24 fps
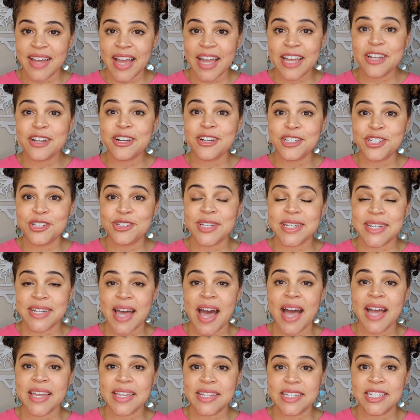I encourage you to
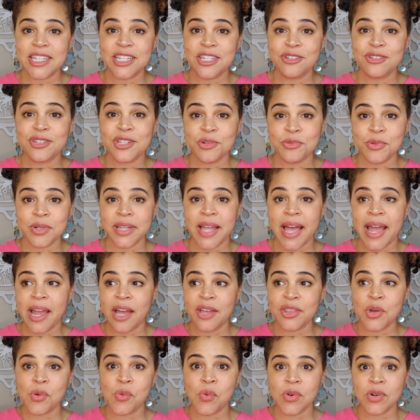not continue to rely
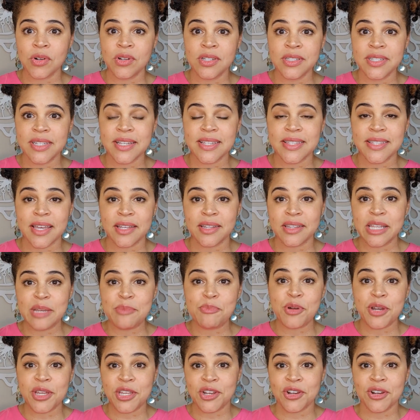on the world to suddenly
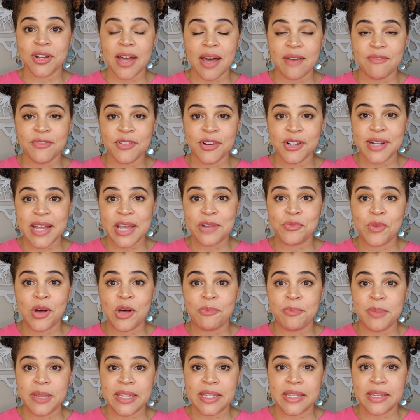put your comfort and
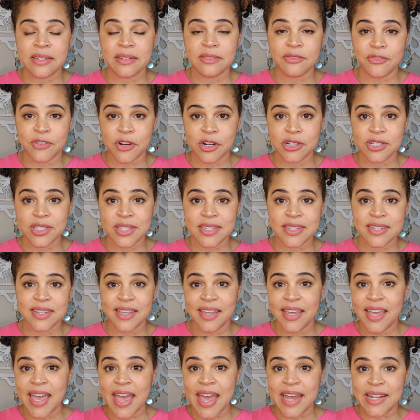well-being first
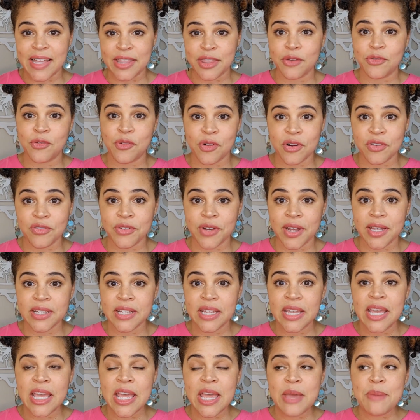and at the forefront,
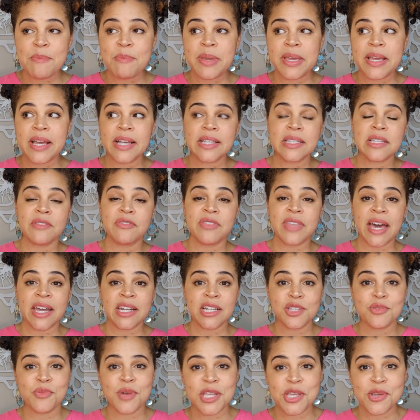because if
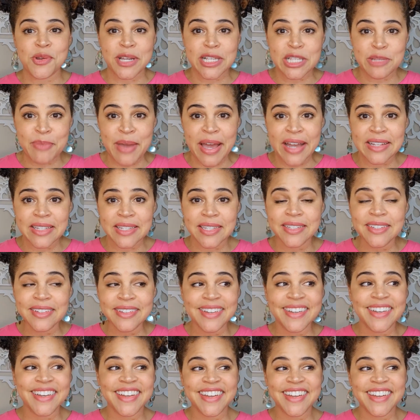that is what you expect,